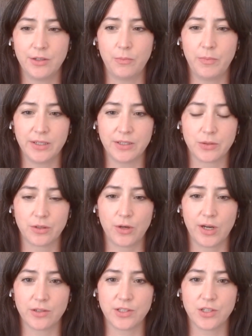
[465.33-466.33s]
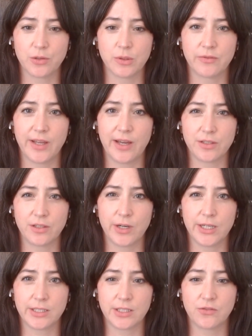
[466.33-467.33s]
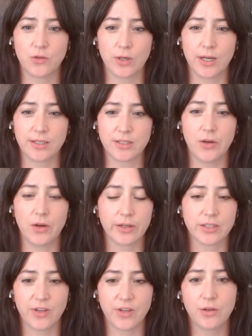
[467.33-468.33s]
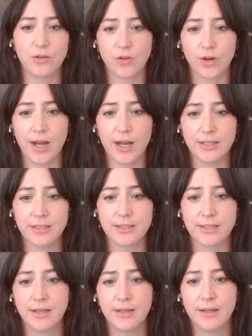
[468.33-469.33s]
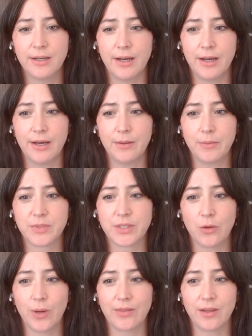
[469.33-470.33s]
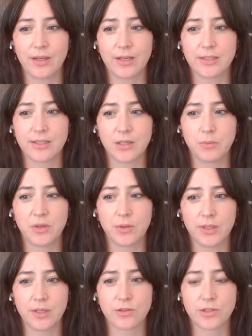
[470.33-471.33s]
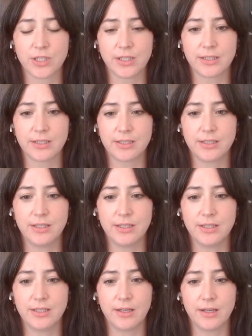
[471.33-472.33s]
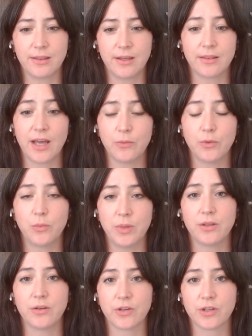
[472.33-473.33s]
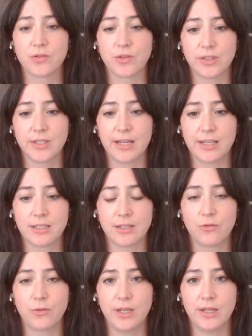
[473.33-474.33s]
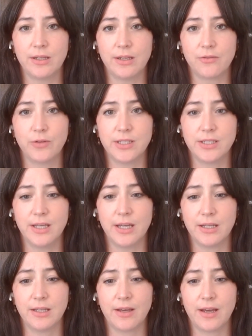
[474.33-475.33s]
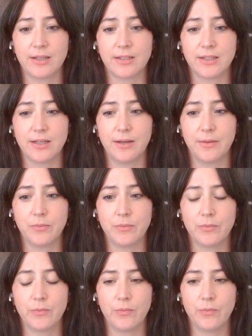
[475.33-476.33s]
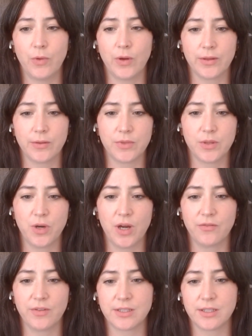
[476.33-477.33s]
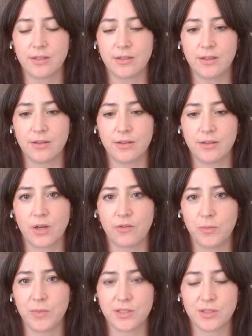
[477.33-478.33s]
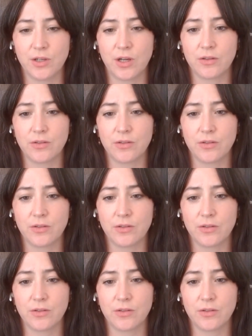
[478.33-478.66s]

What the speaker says: been sort of ground zero of the housing crisis for as long as Vancouver has. So I think it is going to be really interesting to see, and I think that will be the first real test if we see any that where the province and local governments are not on the